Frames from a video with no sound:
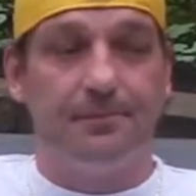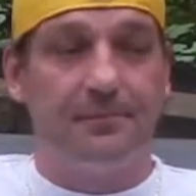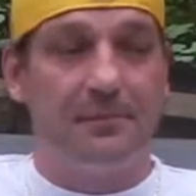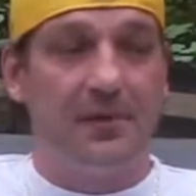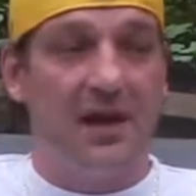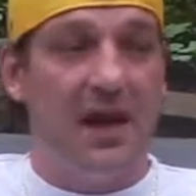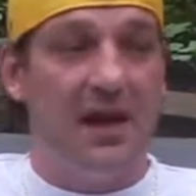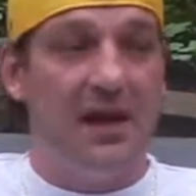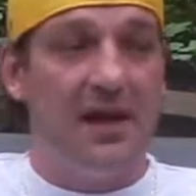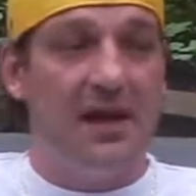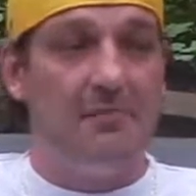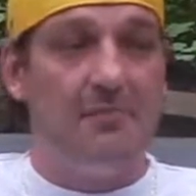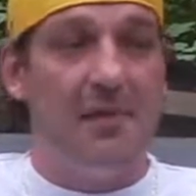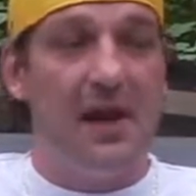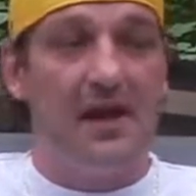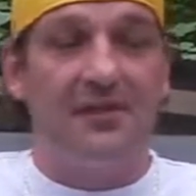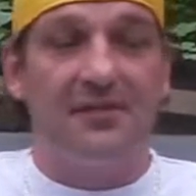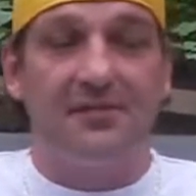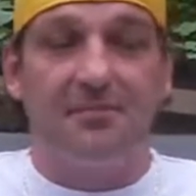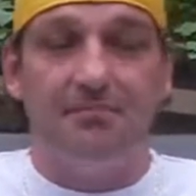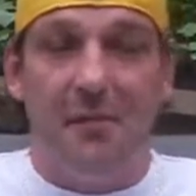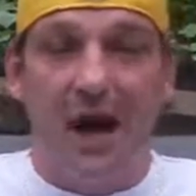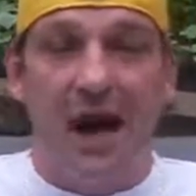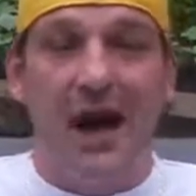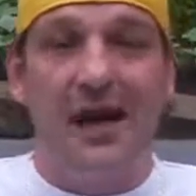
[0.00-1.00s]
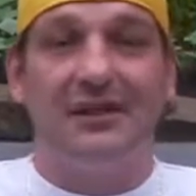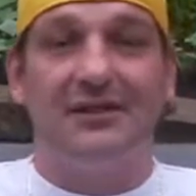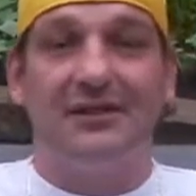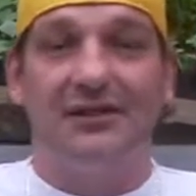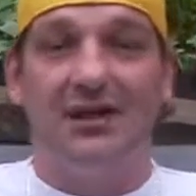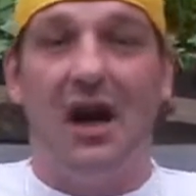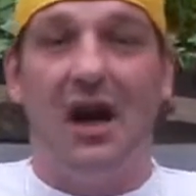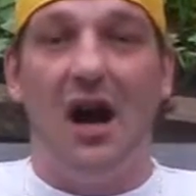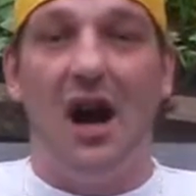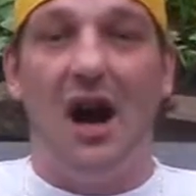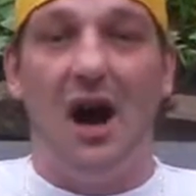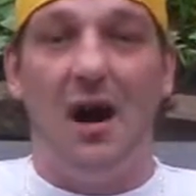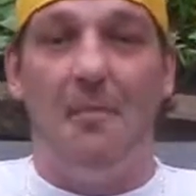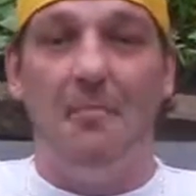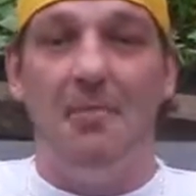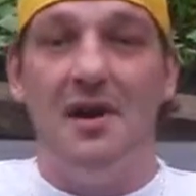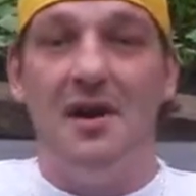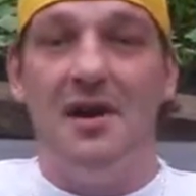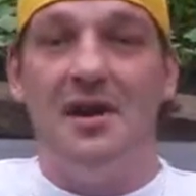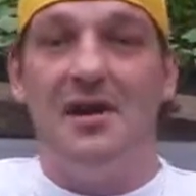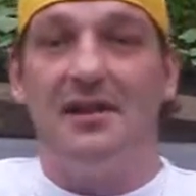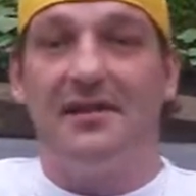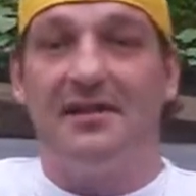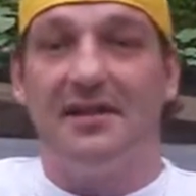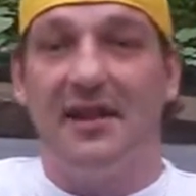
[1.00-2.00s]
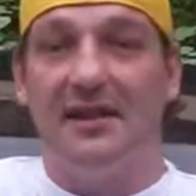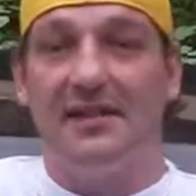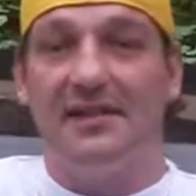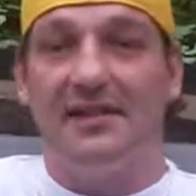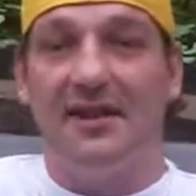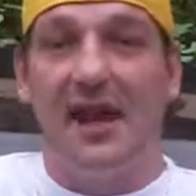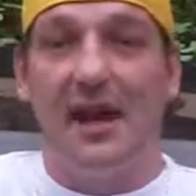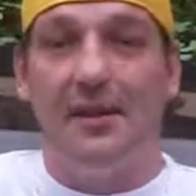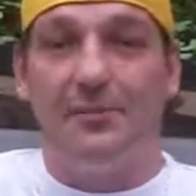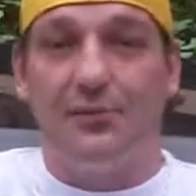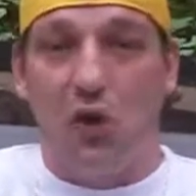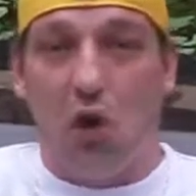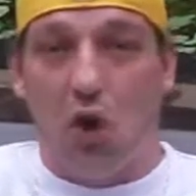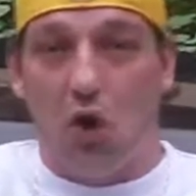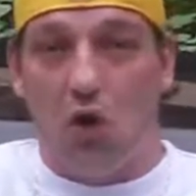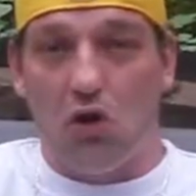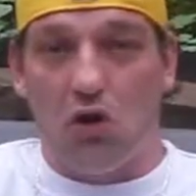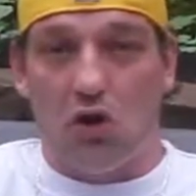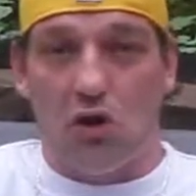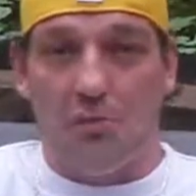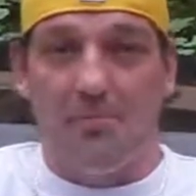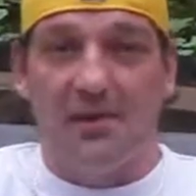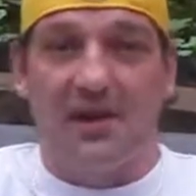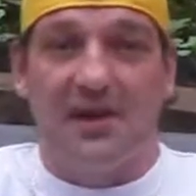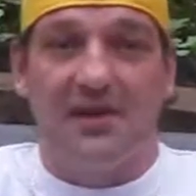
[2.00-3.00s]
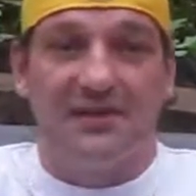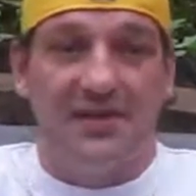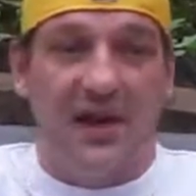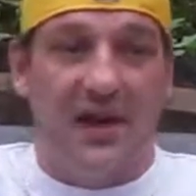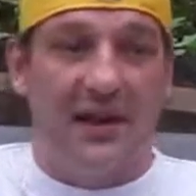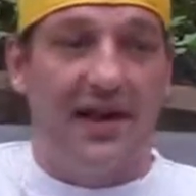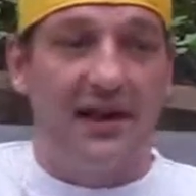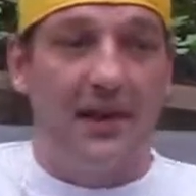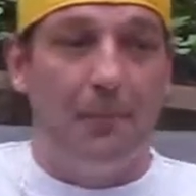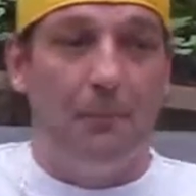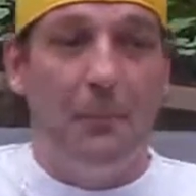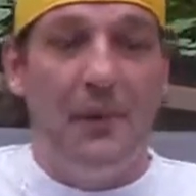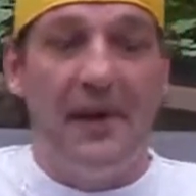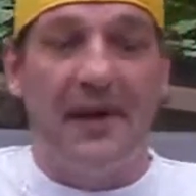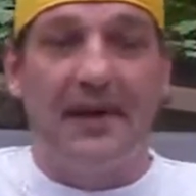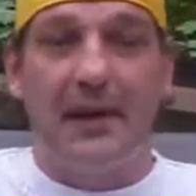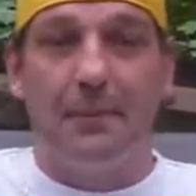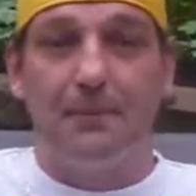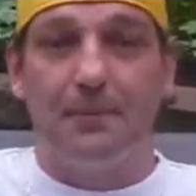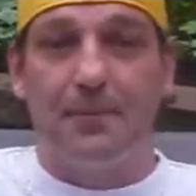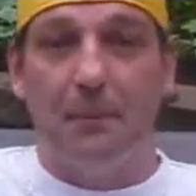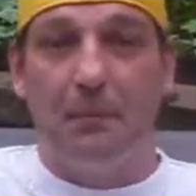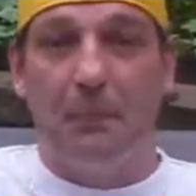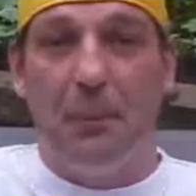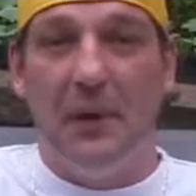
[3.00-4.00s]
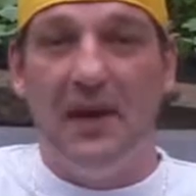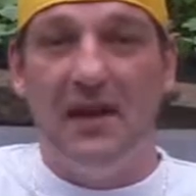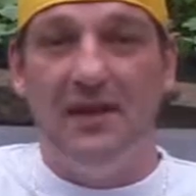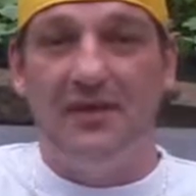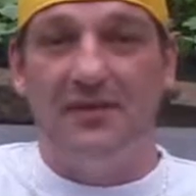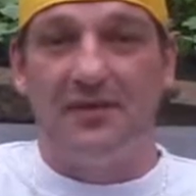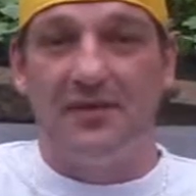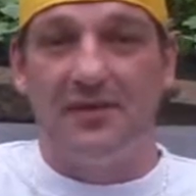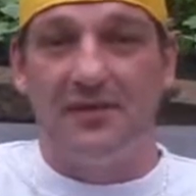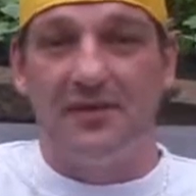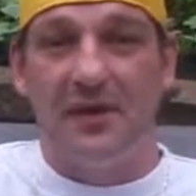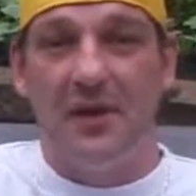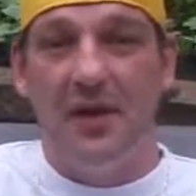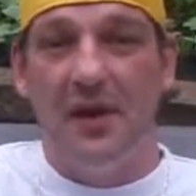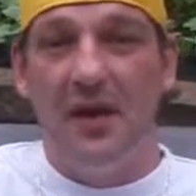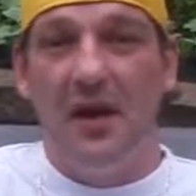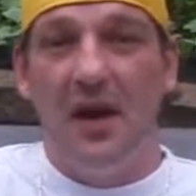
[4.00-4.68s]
okay, it makes my job 10 times harder, because I got to pick up the pieces.